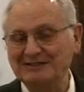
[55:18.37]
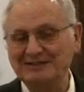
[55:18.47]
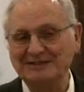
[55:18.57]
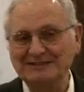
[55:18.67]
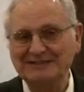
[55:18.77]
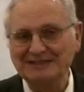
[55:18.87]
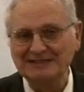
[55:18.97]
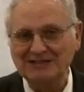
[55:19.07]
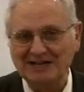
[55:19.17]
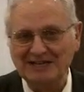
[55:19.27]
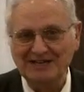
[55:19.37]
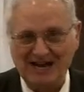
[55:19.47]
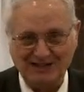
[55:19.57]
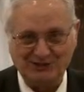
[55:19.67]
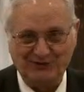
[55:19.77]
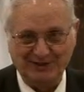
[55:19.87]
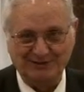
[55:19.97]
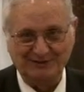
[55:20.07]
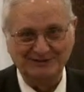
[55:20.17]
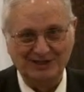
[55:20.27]
That's uh, he's not in
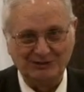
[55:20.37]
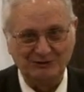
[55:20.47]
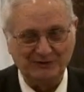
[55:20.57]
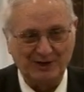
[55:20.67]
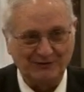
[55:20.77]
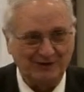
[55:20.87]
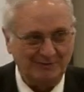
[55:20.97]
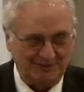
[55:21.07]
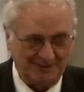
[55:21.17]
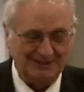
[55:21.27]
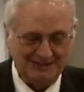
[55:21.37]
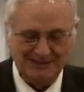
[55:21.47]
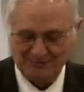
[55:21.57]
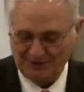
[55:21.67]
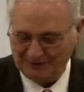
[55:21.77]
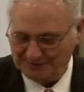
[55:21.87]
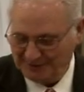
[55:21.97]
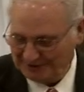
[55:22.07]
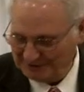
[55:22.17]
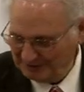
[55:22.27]
Nashville, not too far from it, but
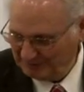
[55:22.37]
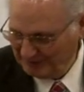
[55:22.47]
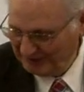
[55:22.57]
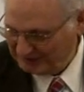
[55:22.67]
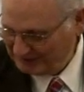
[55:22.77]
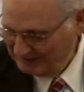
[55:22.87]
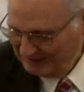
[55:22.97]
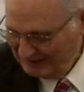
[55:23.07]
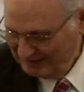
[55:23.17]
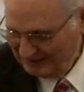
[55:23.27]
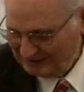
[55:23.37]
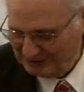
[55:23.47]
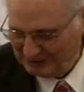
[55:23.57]
Murfreesboro is a good place. It